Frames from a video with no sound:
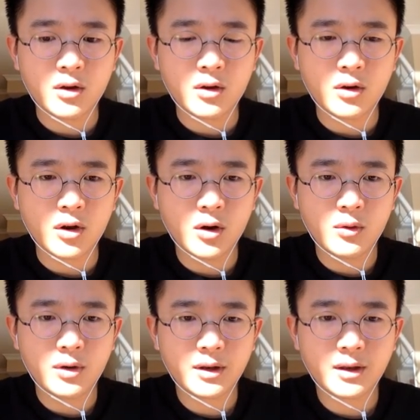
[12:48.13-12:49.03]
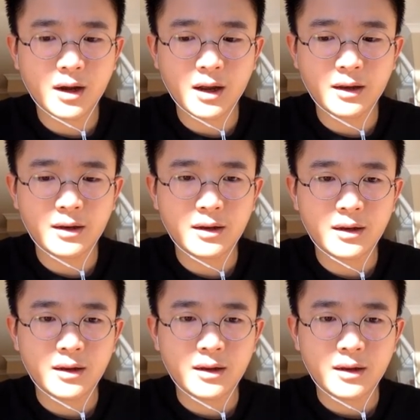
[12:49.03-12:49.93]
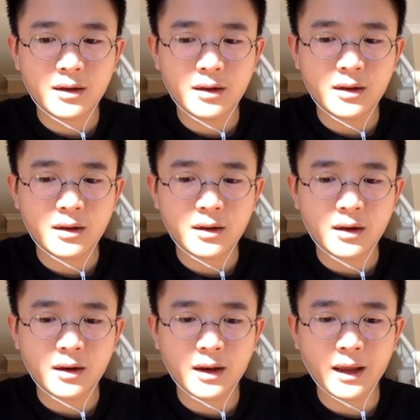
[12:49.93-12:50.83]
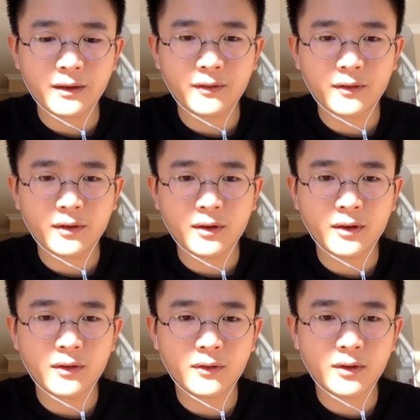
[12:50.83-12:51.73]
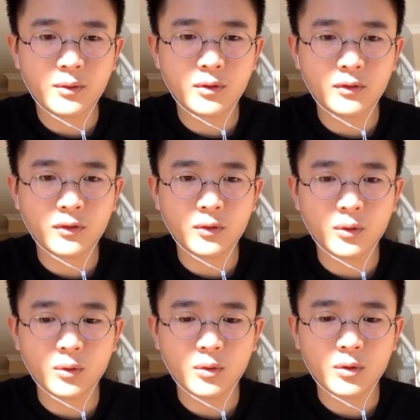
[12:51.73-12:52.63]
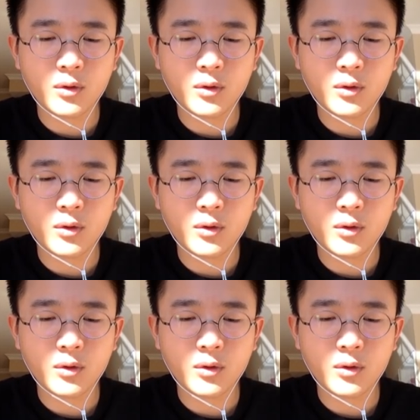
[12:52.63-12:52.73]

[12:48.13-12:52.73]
Node dot next is equal to